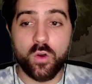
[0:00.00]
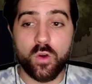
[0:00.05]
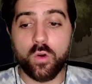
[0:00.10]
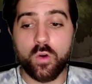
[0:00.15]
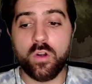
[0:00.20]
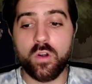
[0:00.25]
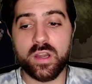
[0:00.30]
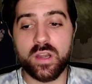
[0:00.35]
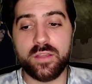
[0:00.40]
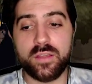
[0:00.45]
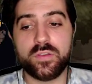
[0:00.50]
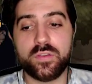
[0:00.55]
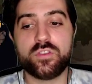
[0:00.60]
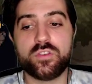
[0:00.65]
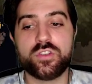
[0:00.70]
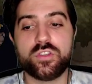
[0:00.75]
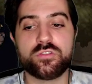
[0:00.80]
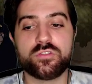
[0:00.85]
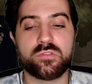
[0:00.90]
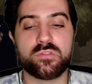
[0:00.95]
or if
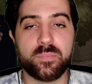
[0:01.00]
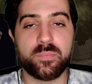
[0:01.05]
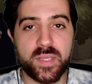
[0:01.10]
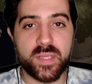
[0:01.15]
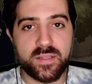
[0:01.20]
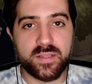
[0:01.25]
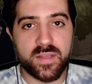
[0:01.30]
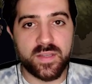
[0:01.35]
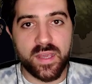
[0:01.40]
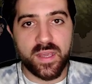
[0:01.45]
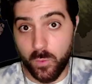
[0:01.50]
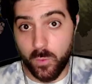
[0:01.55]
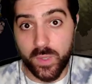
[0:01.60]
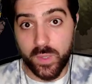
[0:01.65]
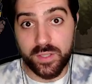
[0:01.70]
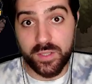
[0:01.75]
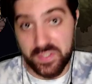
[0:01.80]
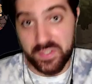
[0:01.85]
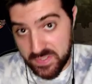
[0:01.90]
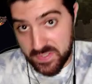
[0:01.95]
you choose repeat, it
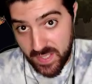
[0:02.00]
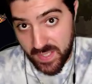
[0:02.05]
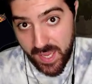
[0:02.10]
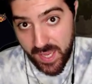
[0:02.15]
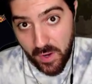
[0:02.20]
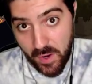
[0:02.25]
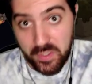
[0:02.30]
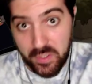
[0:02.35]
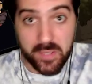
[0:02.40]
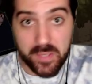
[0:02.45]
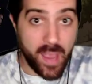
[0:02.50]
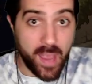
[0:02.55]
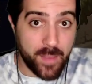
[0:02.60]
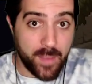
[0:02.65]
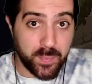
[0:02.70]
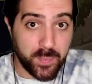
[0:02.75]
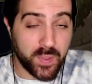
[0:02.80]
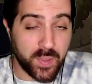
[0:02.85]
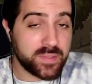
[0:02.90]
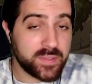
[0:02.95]
will stay on the
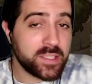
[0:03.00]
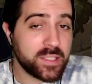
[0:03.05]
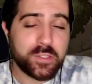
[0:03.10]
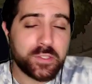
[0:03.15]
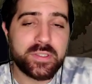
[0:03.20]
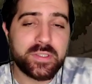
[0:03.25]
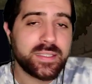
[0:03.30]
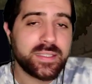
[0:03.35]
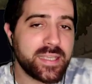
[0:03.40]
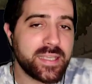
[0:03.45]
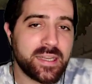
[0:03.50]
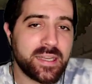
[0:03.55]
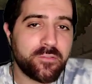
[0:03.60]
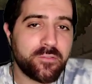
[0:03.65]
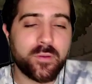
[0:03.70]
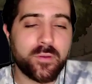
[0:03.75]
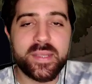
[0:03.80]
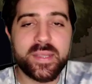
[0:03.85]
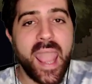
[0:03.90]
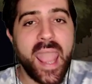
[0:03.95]
map until you delete
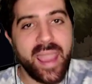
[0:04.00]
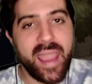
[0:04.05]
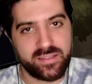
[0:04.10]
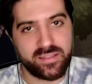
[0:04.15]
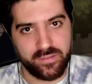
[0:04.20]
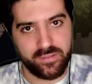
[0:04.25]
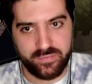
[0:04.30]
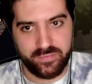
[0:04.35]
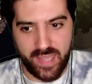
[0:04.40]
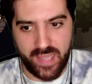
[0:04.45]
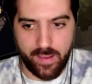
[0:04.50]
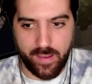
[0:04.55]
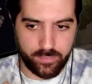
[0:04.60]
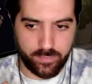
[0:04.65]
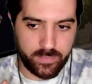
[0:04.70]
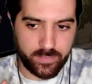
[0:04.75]
it from the Active tab.